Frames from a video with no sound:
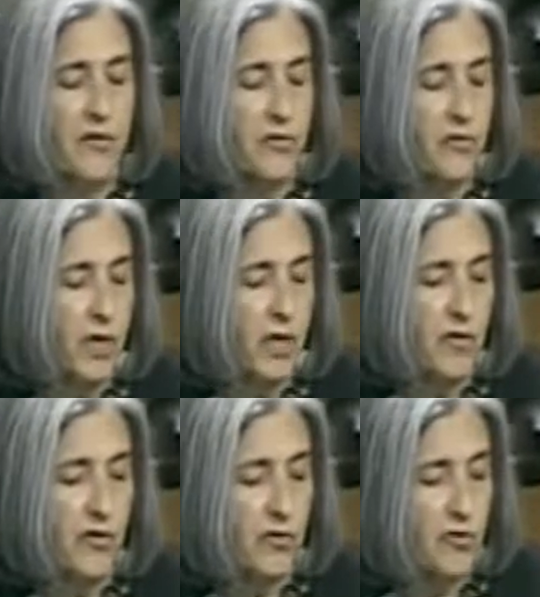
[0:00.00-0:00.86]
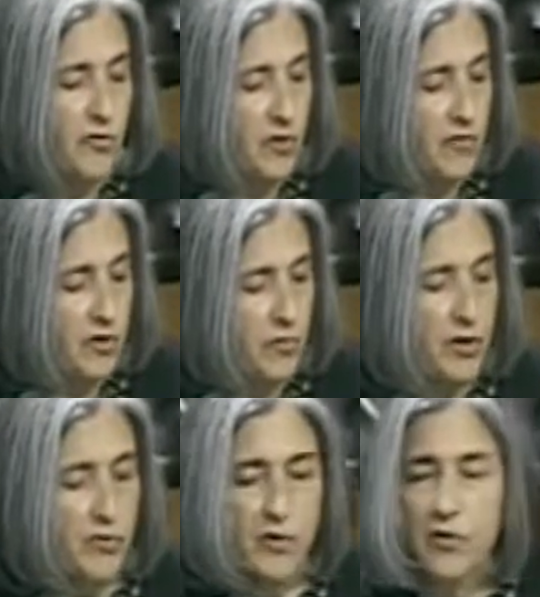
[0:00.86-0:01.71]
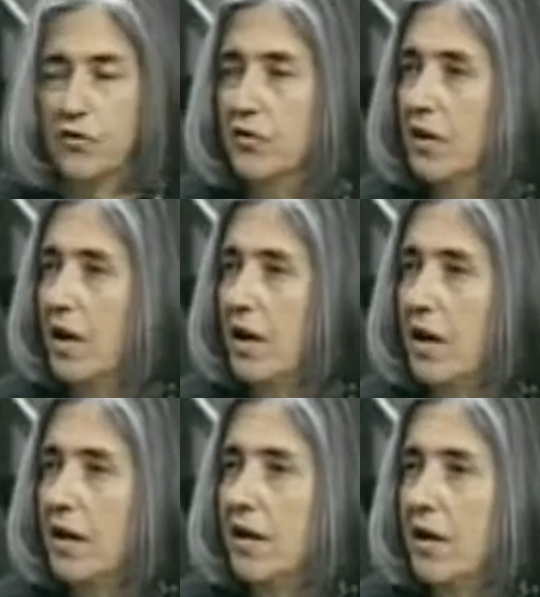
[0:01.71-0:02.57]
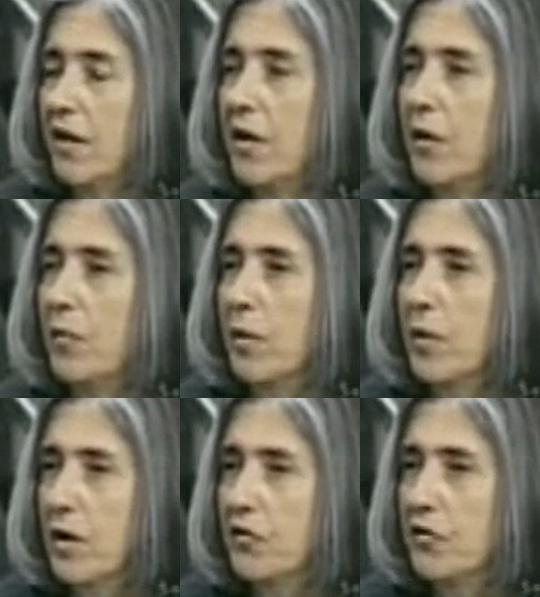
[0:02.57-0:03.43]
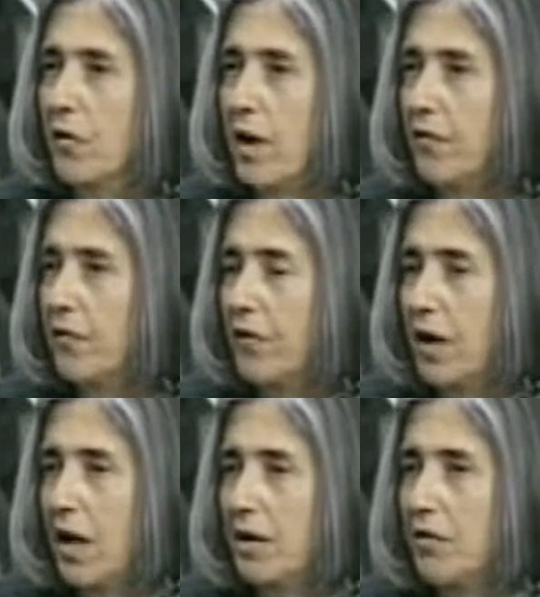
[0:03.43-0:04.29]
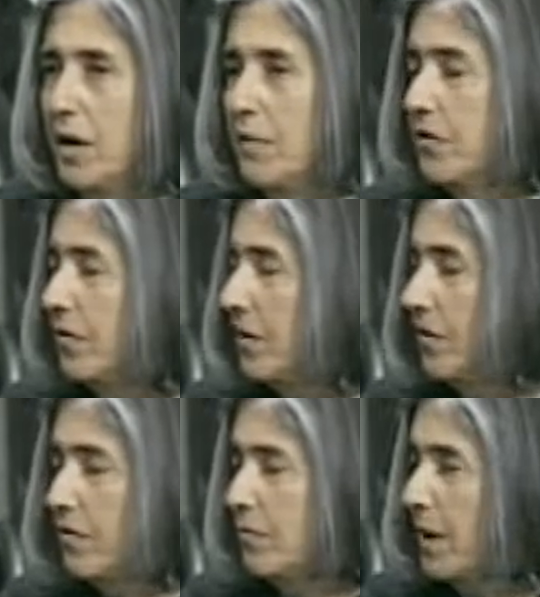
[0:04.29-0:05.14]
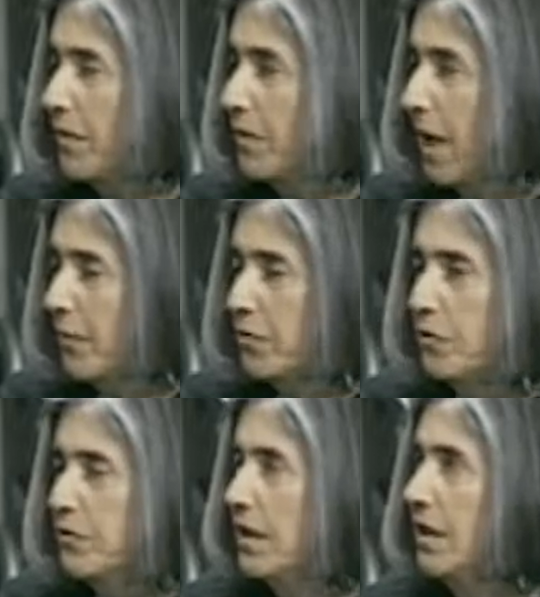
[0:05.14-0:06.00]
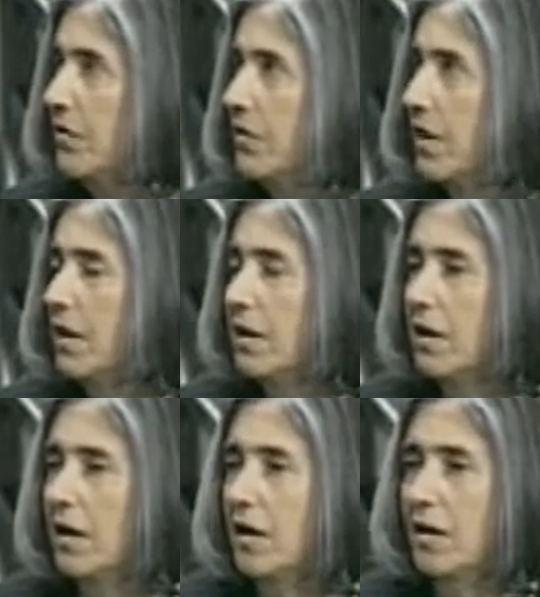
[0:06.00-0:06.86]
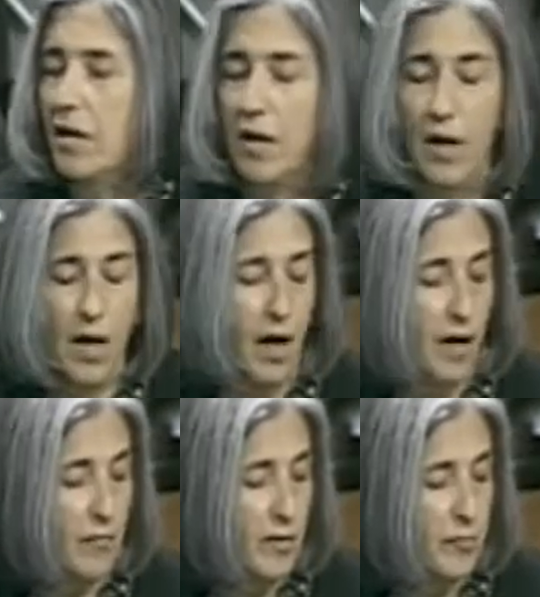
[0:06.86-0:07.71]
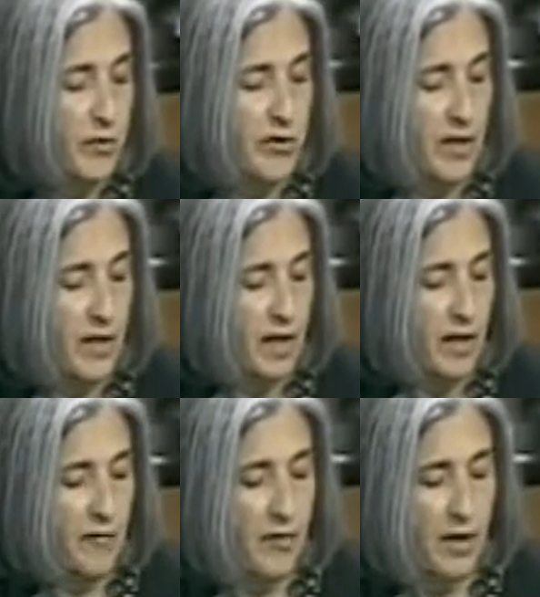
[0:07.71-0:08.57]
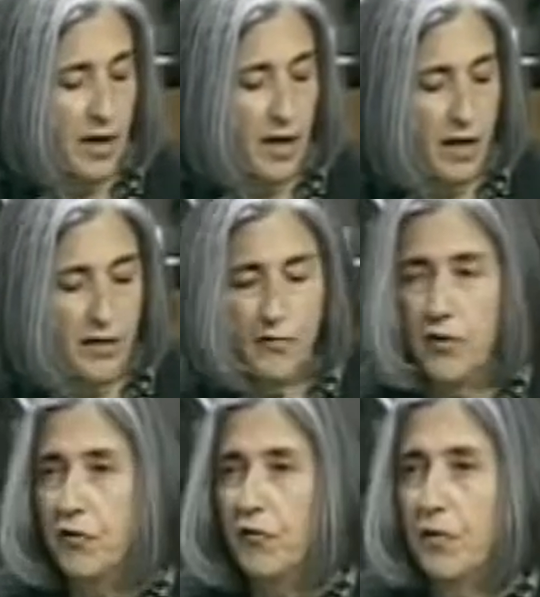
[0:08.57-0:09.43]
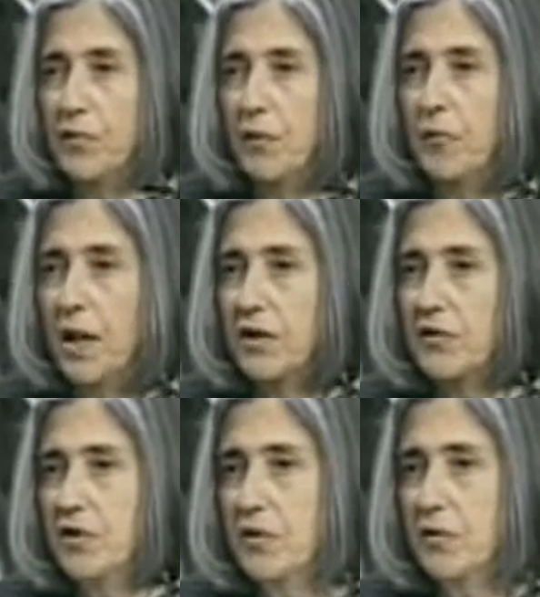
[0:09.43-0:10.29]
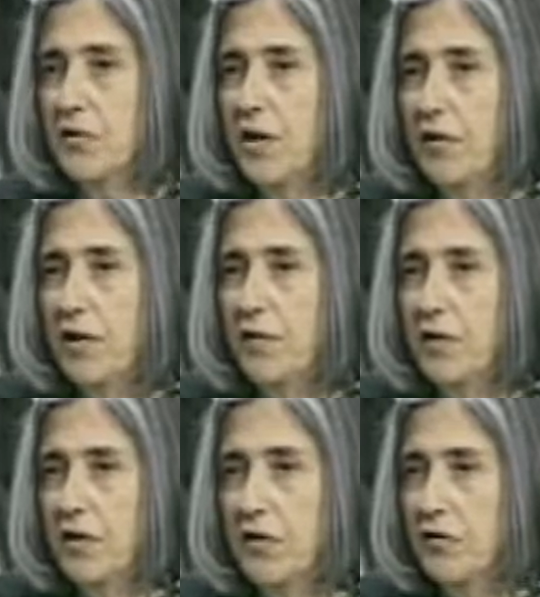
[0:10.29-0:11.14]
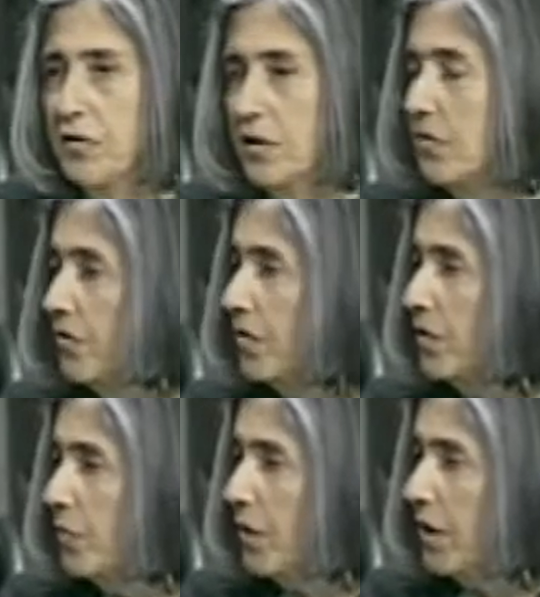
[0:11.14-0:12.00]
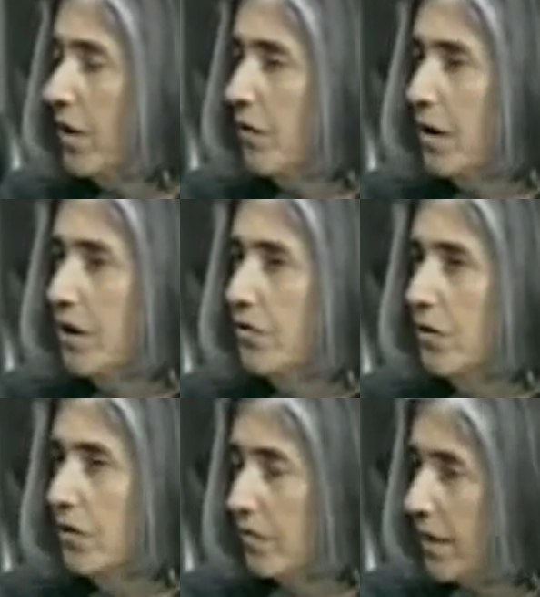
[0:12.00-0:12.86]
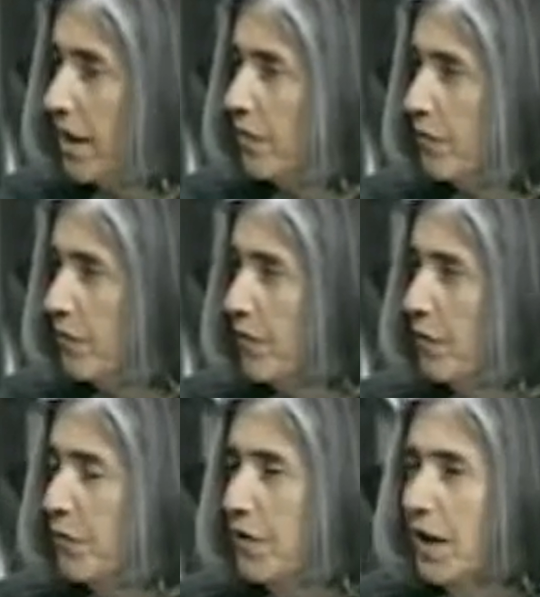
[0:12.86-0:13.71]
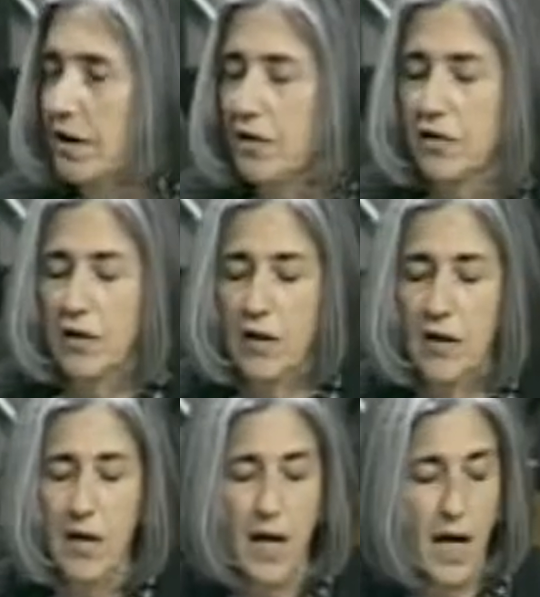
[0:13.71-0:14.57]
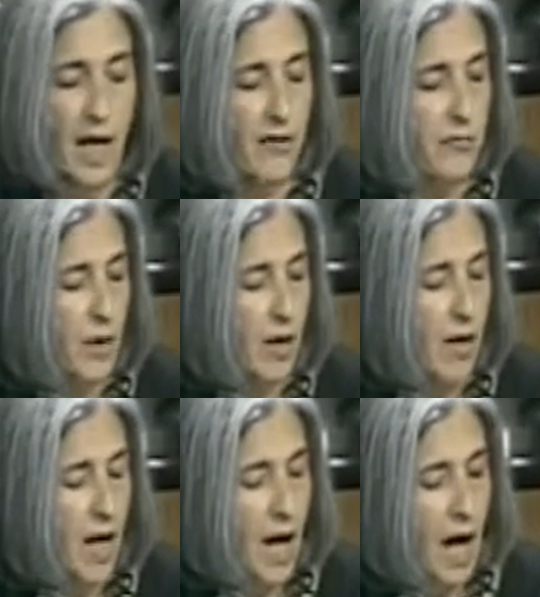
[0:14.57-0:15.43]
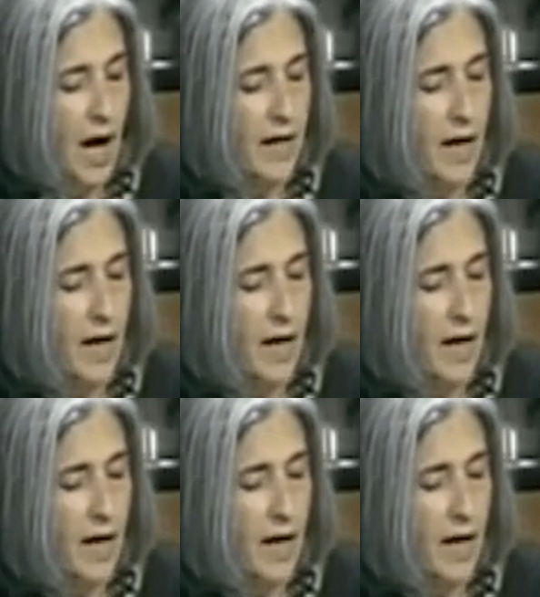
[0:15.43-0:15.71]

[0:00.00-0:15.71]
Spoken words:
concentrating social service resources in an area where we also have high crime makes absolute sense, and I really appreciate that effort. You've heard from some of my constituents how they feel that it's working already, so thank you for that as well.